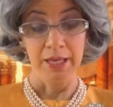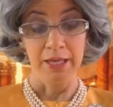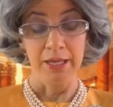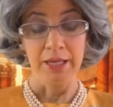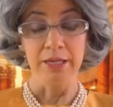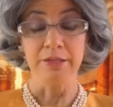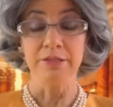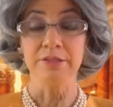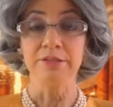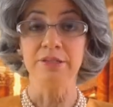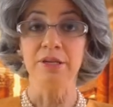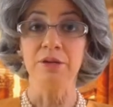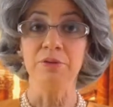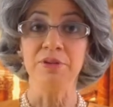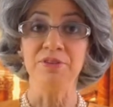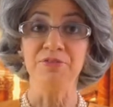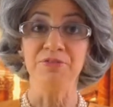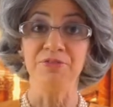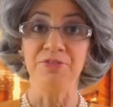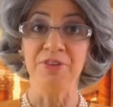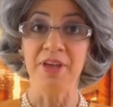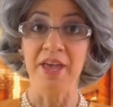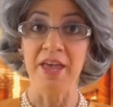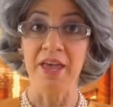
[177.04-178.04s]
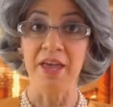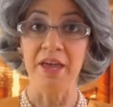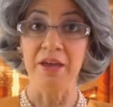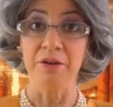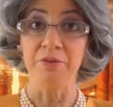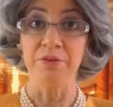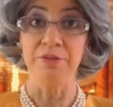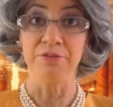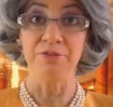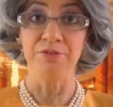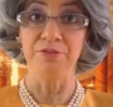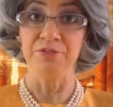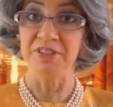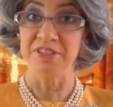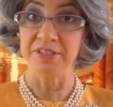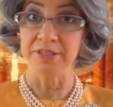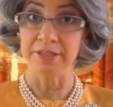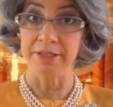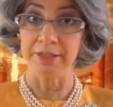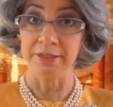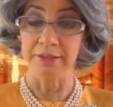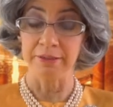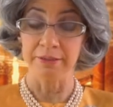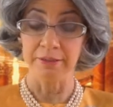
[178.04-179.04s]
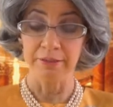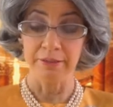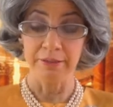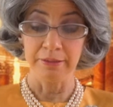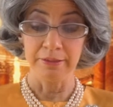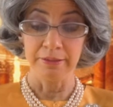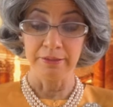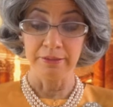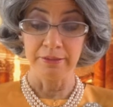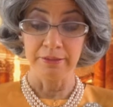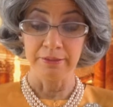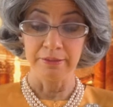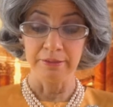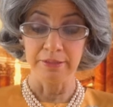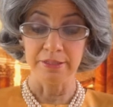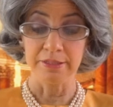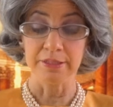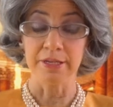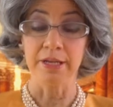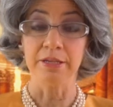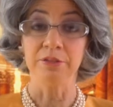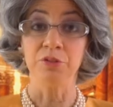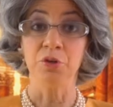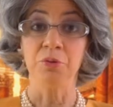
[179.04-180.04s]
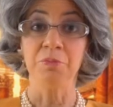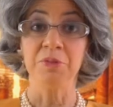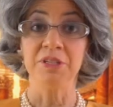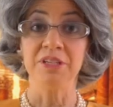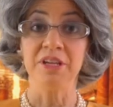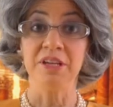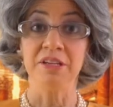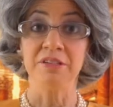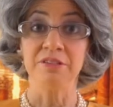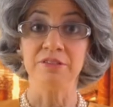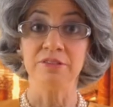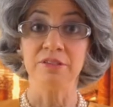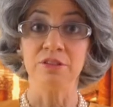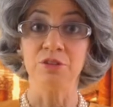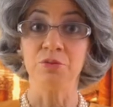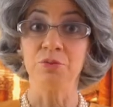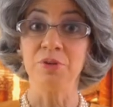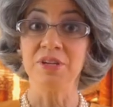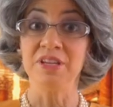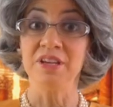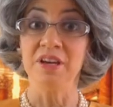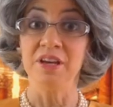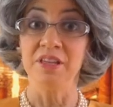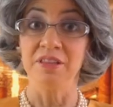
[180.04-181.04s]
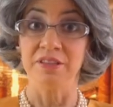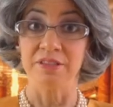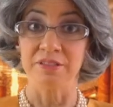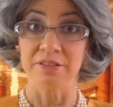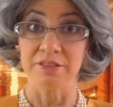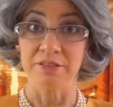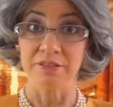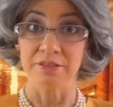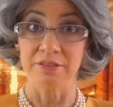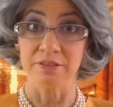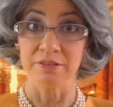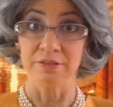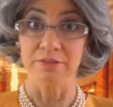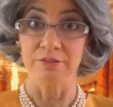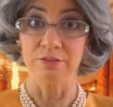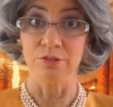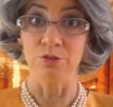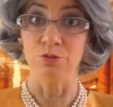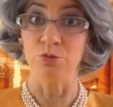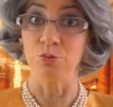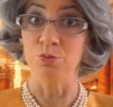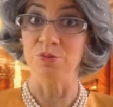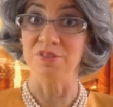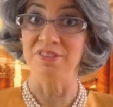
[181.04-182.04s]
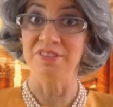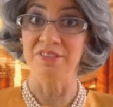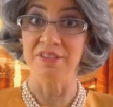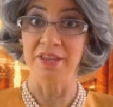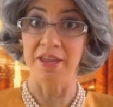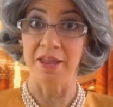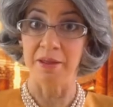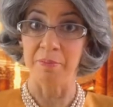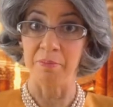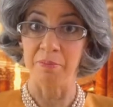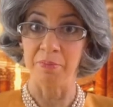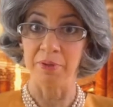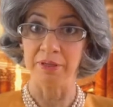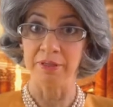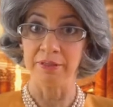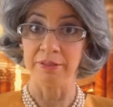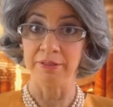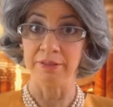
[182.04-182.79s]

It is only fair and fitting that I nominate three others to do the same.